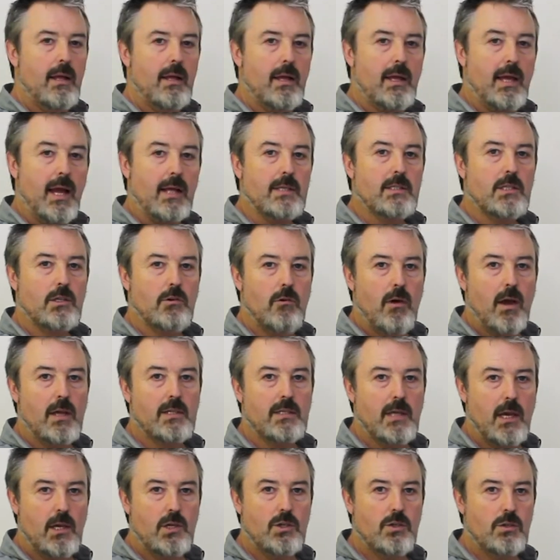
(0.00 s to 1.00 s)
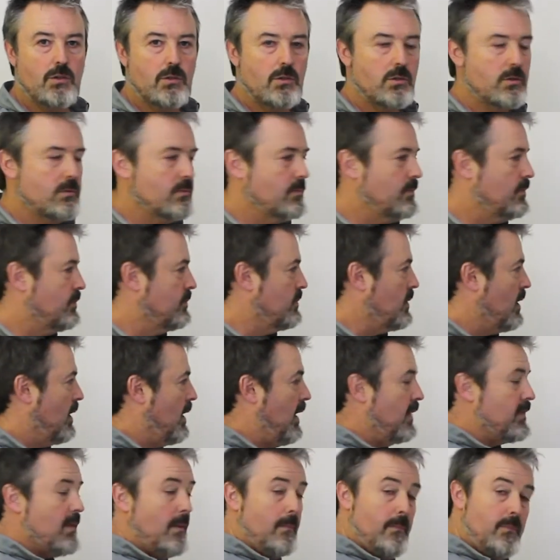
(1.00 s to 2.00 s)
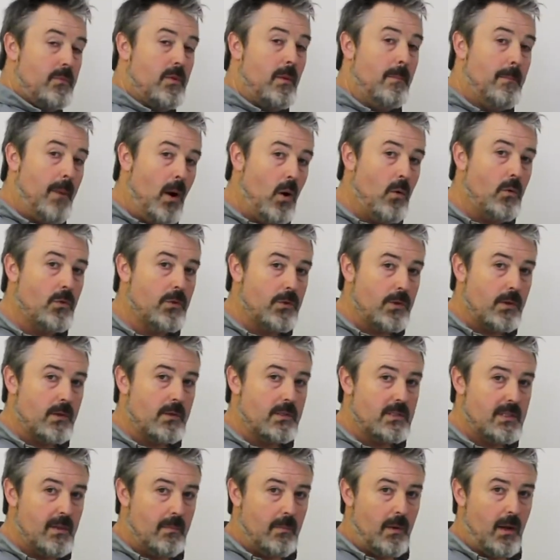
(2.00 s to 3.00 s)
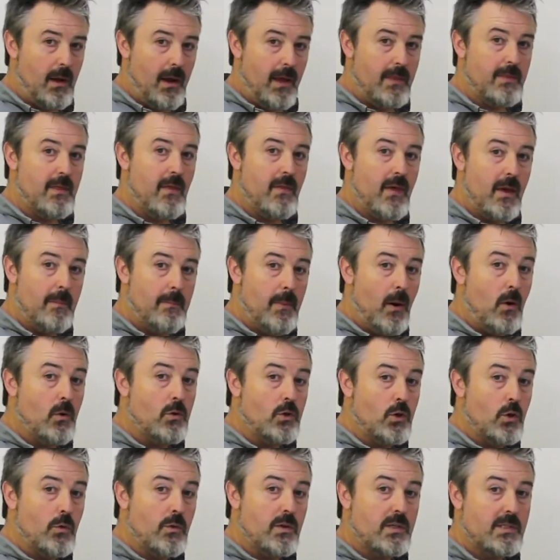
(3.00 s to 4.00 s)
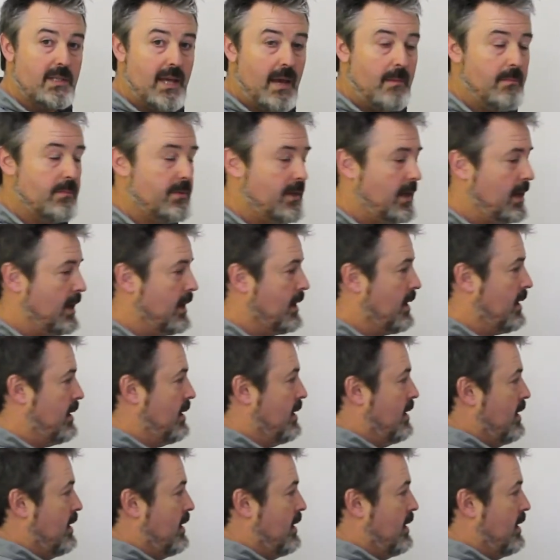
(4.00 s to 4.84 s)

categorizations, and they're both similar in that they both do the same thing.